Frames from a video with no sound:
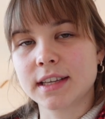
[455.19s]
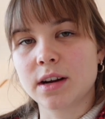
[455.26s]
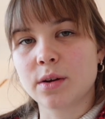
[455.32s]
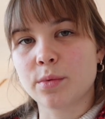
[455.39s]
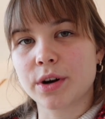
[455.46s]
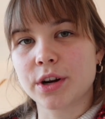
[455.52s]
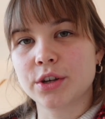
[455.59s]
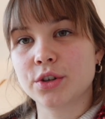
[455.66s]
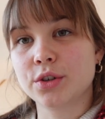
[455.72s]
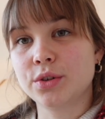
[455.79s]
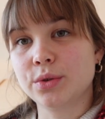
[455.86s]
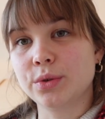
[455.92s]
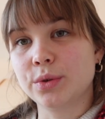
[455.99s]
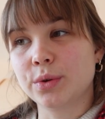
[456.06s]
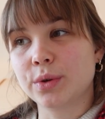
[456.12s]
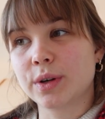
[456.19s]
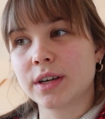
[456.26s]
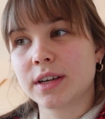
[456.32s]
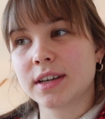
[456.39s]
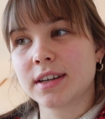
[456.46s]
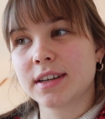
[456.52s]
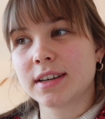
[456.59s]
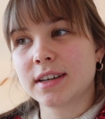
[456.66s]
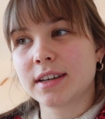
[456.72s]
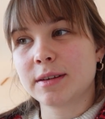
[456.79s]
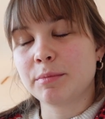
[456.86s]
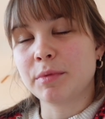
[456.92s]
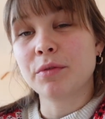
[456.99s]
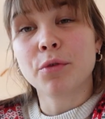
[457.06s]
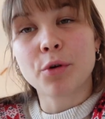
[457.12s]
that I wanted to do
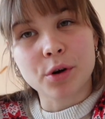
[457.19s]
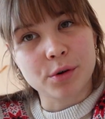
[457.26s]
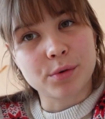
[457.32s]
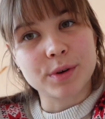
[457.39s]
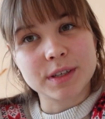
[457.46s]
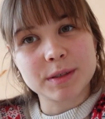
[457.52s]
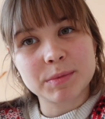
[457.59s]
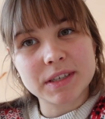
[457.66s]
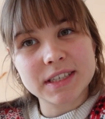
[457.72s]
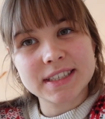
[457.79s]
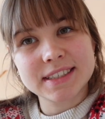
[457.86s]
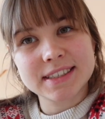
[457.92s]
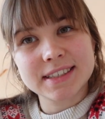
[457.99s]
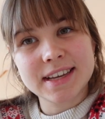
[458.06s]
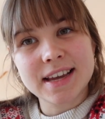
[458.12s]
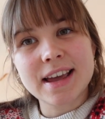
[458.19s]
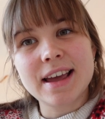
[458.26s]
before Christmas.